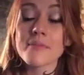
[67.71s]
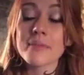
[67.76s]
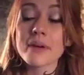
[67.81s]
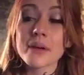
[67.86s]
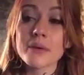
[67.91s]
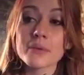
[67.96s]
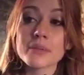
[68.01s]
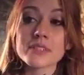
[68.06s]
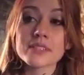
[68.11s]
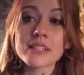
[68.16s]
But I
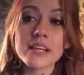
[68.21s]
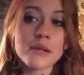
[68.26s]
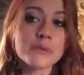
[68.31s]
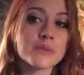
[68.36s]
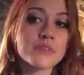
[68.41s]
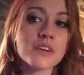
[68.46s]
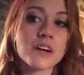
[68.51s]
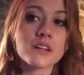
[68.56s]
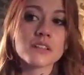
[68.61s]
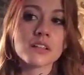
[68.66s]
will say
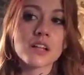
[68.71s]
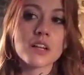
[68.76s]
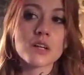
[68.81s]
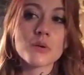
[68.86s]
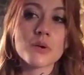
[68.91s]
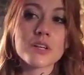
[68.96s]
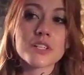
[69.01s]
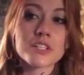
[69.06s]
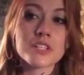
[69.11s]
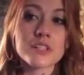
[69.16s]
we've gotten a lot of
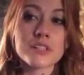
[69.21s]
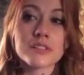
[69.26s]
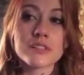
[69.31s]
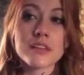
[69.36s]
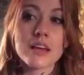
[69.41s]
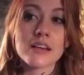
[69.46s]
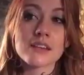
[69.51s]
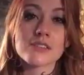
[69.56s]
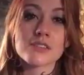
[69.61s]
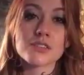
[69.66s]
questions
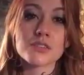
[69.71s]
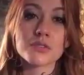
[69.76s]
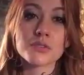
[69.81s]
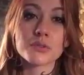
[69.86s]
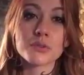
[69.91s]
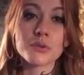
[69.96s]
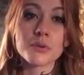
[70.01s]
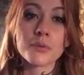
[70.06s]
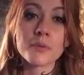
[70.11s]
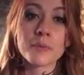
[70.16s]
as
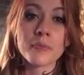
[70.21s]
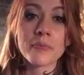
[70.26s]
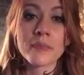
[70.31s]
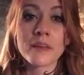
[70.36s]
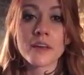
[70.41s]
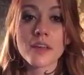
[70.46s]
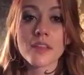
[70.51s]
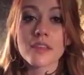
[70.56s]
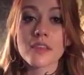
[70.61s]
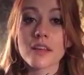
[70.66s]
to
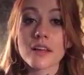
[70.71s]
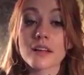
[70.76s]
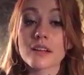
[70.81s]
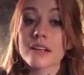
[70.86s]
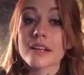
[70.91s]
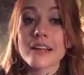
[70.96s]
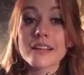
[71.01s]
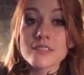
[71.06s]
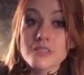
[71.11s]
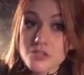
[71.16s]
the
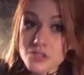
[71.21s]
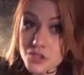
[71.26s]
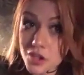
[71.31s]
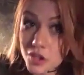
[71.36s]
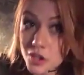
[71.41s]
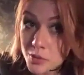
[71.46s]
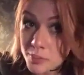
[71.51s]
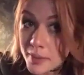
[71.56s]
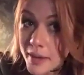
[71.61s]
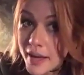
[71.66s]
clay
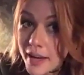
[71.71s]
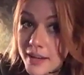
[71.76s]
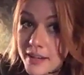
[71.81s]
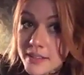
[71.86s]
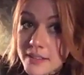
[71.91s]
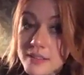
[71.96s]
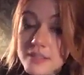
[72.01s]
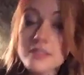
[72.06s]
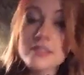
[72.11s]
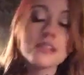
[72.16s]
starter pack
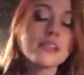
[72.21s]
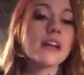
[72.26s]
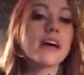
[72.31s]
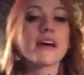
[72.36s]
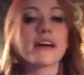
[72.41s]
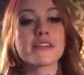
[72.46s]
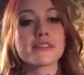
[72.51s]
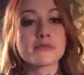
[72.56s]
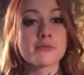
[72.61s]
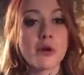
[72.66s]
that
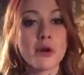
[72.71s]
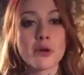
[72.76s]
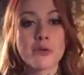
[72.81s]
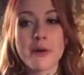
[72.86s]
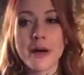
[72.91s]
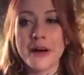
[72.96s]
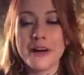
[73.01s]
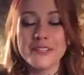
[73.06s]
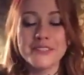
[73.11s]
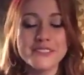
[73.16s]
I spoke
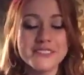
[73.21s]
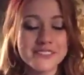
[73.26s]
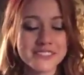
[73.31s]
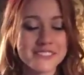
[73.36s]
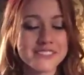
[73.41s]
about,